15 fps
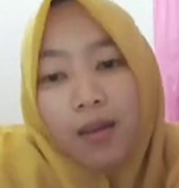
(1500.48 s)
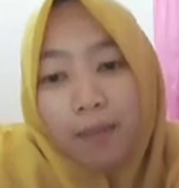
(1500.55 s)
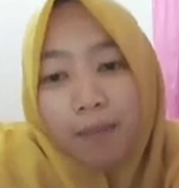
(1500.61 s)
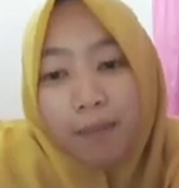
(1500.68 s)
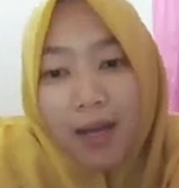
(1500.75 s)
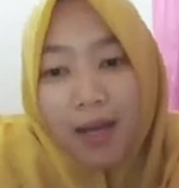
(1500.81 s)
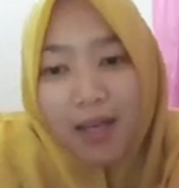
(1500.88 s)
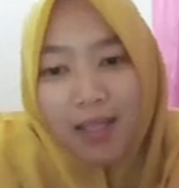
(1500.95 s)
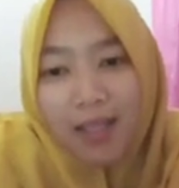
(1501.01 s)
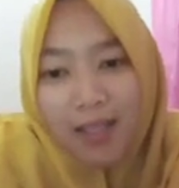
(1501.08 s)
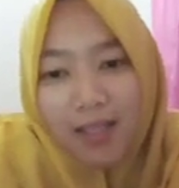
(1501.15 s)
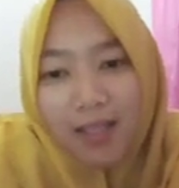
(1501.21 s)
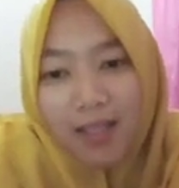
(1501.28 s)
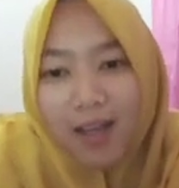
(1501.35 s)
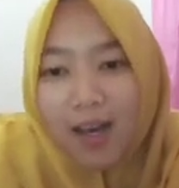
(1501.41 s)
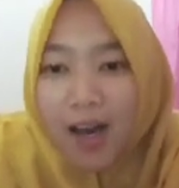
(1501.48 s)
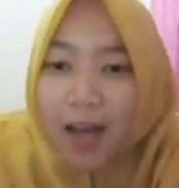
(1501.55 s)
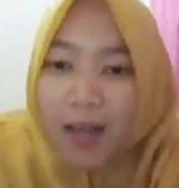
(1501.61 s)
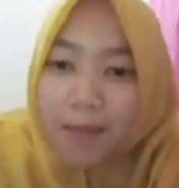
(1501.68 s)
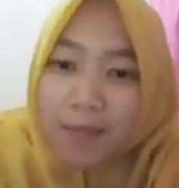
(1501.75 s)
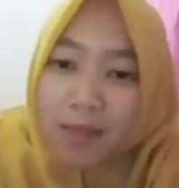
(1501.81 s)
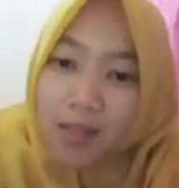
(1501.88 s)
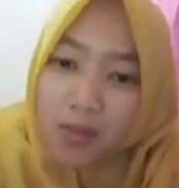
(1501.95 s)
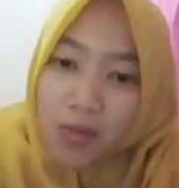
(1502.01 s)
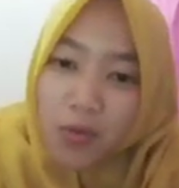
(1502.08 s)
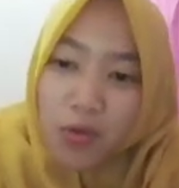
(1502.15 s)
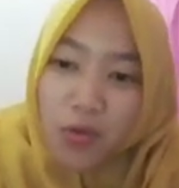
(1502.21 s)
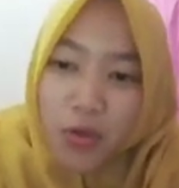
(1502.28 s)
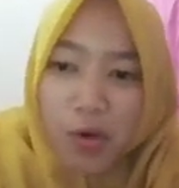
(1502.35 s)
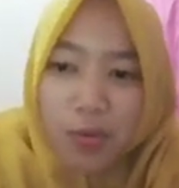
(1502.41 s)
Bali, I miss
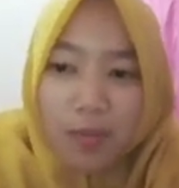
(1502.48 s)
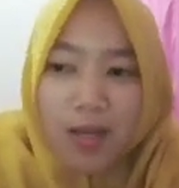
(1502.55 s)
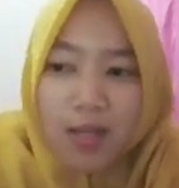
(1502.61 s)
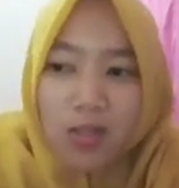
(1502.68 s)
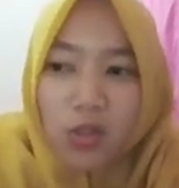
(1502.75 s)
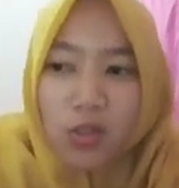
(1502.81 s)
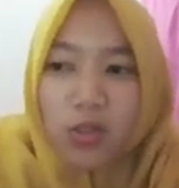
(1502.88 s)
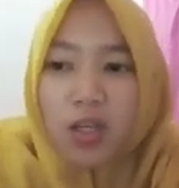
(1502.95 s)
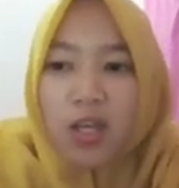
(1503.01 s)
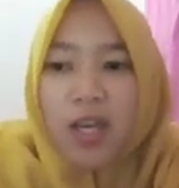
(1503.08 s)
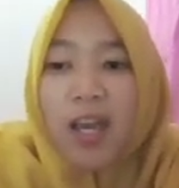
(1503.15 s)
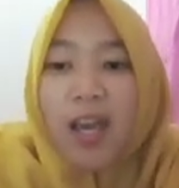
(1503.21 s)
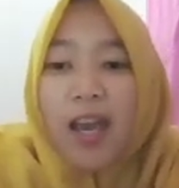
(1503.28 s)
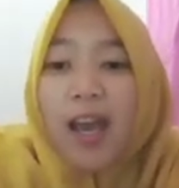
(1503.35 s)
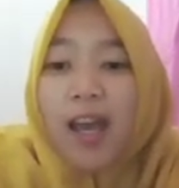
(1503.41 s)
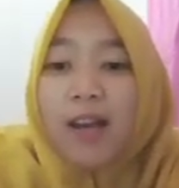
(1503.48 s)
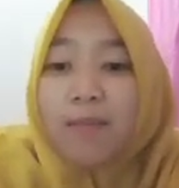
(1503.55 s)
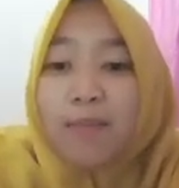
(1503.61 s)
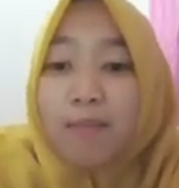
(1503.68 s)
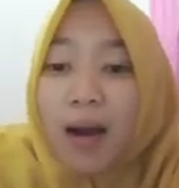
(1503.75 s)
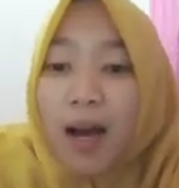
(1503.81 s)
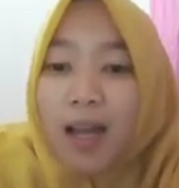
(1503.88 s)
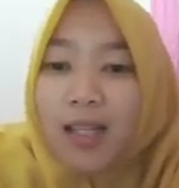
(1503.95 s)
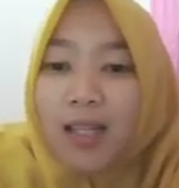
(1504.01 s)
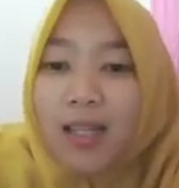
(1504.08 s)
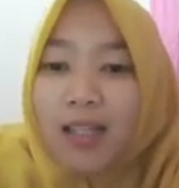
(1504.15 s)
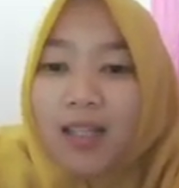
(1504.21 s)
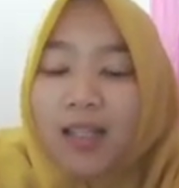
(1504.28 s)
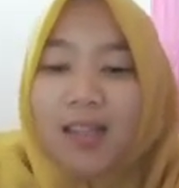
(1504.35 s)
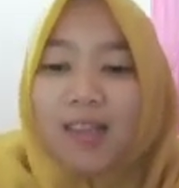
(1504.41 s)
you so much, and
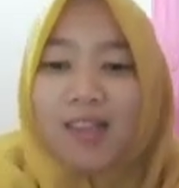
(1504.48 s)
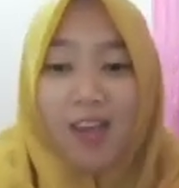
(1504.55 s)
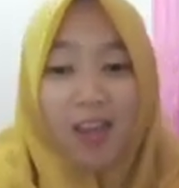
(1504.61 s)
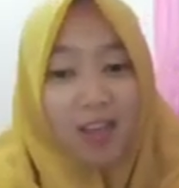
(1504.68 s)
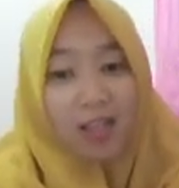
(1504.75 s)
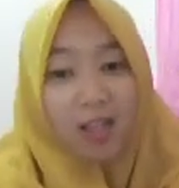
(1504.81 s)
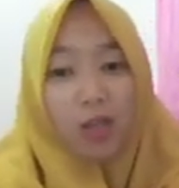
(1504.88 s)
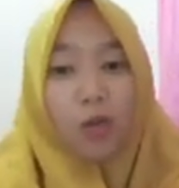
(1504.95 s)
Bali, thank